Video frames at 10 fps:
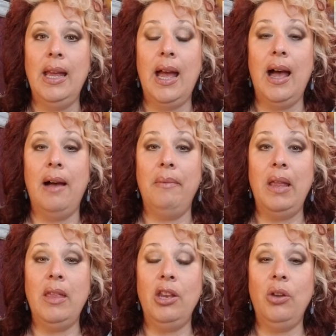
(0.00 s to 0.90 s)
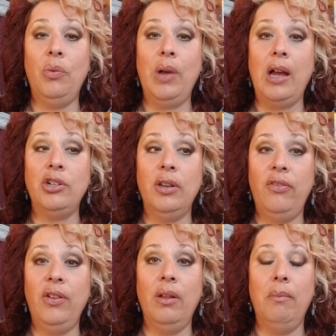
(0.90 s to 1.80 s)
And then you will actually
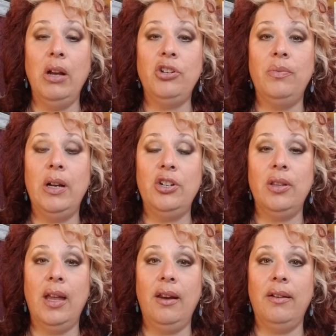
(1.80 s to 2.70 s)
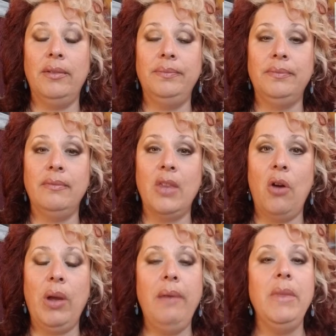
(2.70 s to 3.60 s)
feel much, much lighter.
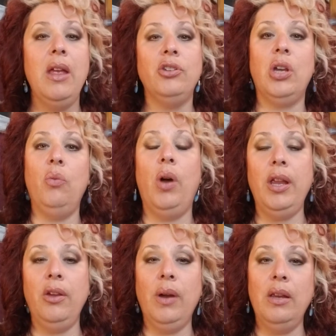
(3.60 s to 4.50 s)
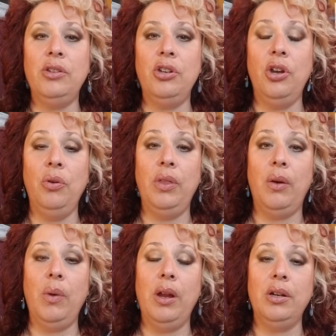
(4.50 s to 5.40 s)
Okay, so I want you guys to know
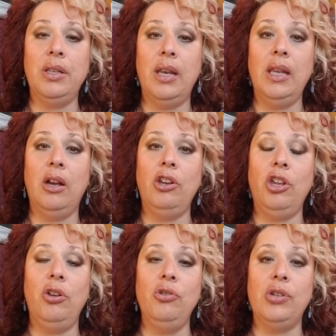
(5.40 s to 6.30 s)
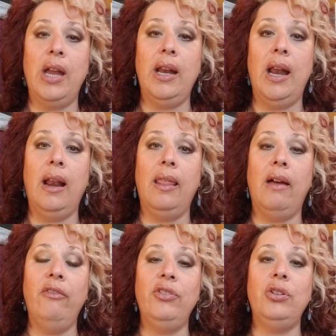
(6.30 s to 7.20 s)
that we are sending out huge light and
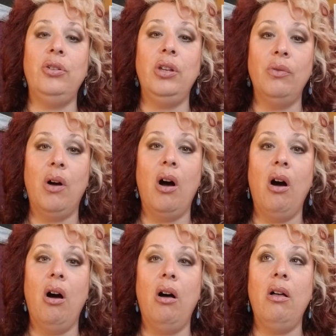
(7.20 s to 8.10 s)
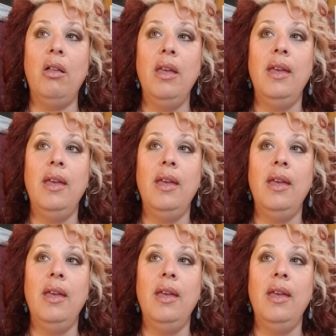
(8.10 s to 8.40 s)
love to you all.